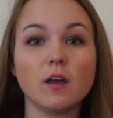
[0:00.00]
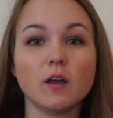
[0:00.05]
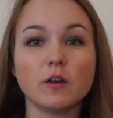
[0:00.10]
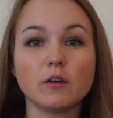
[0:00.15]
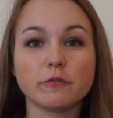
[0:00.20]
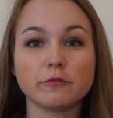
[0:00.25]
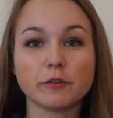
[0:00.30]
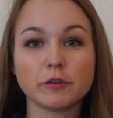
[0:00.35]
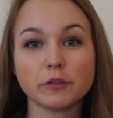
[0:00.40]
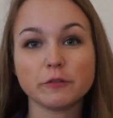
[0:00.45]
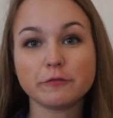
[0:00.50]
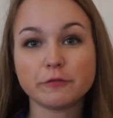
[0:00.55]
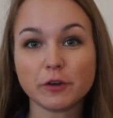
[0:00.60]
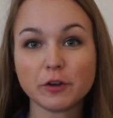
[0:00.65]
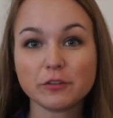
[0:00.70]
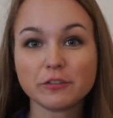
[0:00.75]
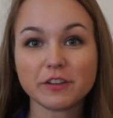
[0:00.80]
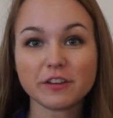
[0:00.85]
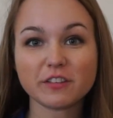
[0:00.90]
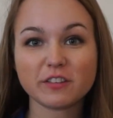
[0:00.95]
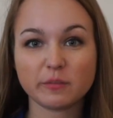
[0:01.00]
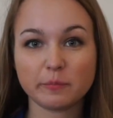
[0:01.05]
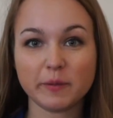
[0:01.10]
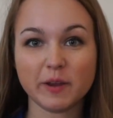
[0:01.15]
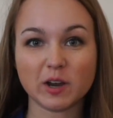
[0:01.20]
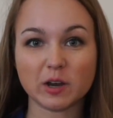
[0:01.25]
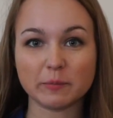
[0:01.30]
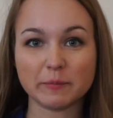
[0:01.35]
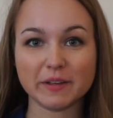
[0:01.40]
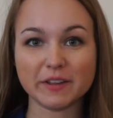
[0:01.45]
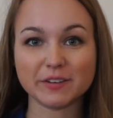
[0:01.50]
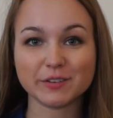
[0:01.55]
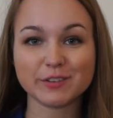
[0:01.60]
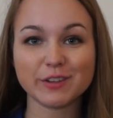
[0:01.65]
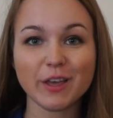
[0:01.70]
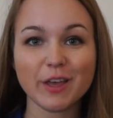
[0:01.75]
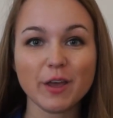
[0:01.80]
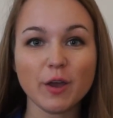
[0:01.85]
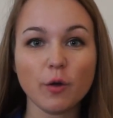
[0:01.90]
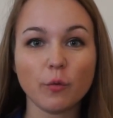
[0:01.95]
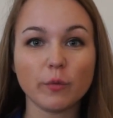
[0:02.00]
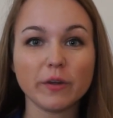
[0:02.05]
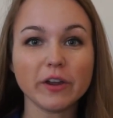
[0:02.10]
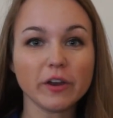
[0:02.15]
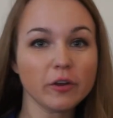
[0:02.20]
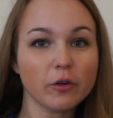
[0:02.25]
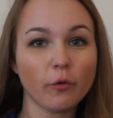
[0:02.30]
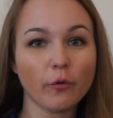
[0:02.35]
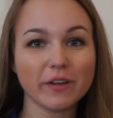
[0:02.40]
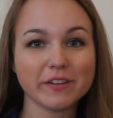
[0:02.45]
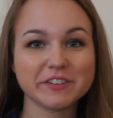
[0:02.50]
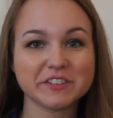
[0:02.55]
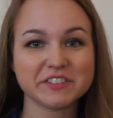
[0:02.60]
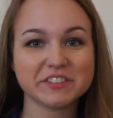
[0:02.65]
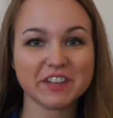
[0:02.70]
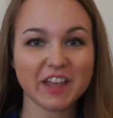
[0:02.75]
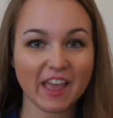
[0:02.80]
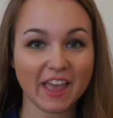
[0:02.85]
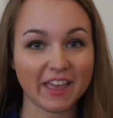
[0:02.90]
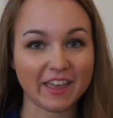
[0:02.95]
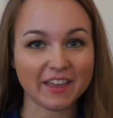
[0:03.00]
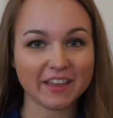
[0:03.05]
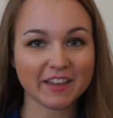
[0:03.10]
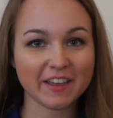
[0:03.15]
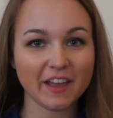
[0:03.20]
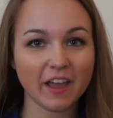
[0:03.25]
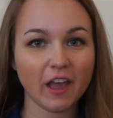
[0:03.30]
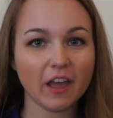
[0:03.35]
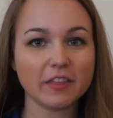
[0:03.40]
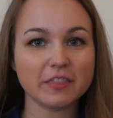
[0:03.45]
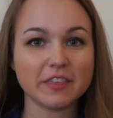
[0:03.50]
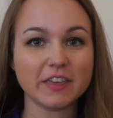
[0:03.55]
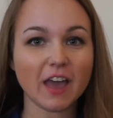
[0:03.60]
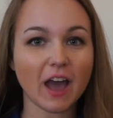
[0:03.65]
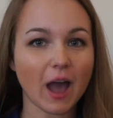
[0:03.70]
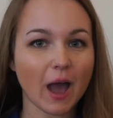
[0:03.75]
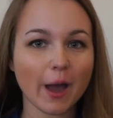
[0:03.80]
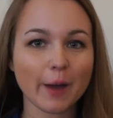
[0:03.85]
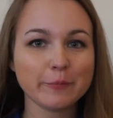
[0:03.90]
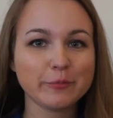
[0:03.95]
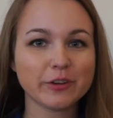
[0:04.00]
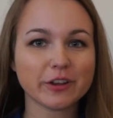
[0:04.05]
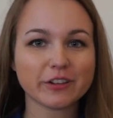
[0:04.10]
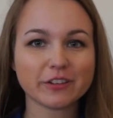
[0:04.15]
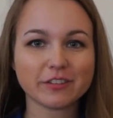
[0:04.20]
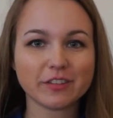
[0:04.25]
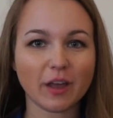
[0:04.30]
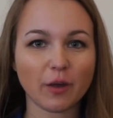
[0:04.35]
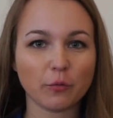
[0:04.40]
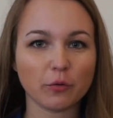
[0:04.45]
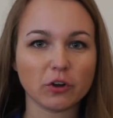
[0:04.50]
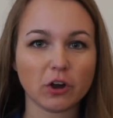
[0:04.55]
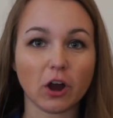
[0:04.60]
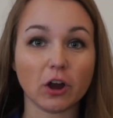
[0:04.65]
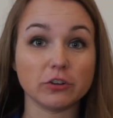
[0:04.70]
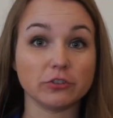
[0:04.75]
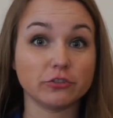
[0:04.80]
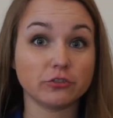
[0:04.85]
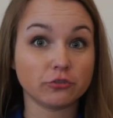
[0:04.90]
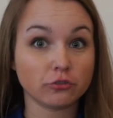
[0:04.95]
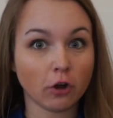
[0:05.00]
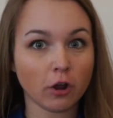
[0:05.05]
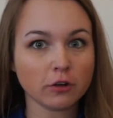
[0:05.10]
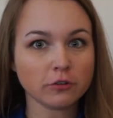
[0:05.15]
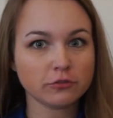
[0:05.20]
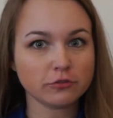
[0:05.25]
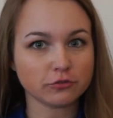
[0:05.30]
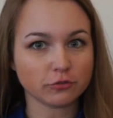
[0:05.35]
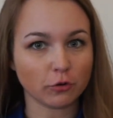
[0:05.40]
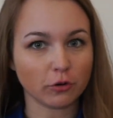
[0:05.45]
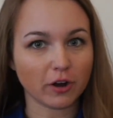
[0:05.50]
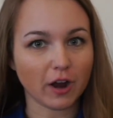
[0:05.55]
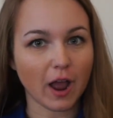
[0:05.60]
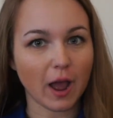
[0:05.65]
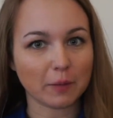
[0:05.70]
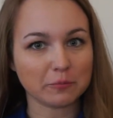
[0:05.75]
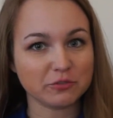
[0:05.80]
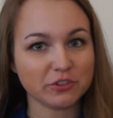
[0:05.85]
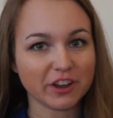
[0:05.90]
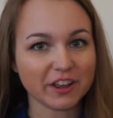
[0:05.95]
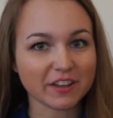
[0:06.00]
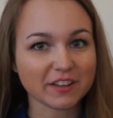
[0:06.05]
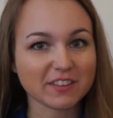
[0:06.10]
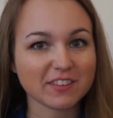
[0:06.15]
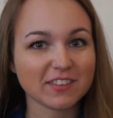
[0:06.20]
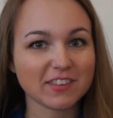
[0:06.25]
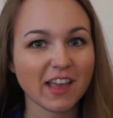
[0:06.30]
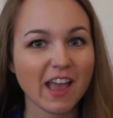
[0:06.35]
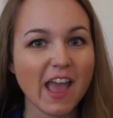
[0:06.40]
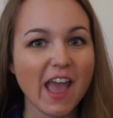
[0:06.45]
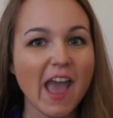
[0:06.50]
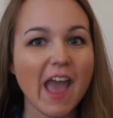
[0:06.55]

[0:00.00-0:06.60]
For the first experiment, we are going to take the objects that were our junk drawer objects